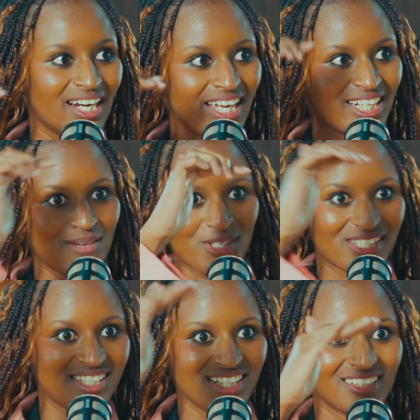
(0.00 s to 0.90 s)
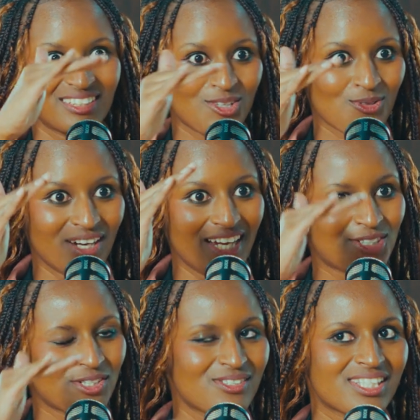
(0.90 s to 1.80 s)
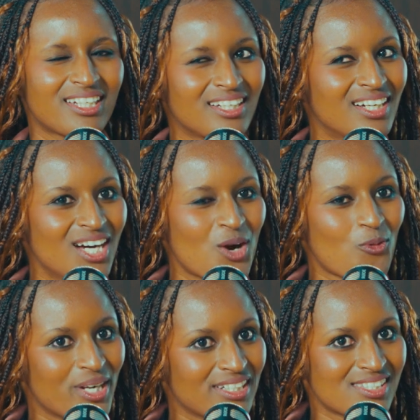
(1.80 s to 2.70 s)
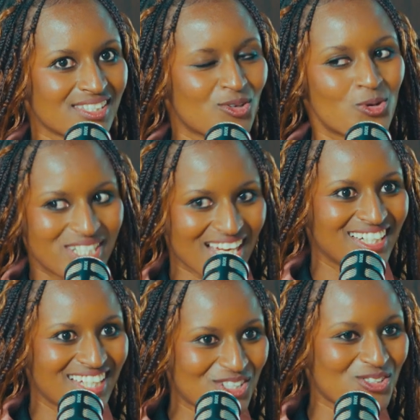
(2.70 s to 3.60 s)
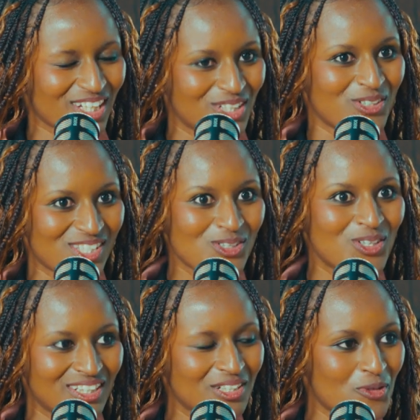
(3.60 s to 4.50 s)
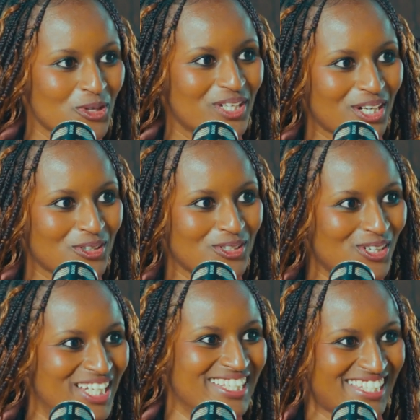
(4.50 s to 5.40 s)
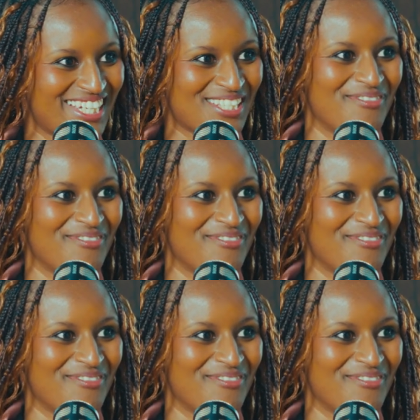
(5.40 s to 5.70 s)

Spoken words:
Like I'm just seeing this one lecture. I was like, wait, who died actually? Because you know, when you get condolences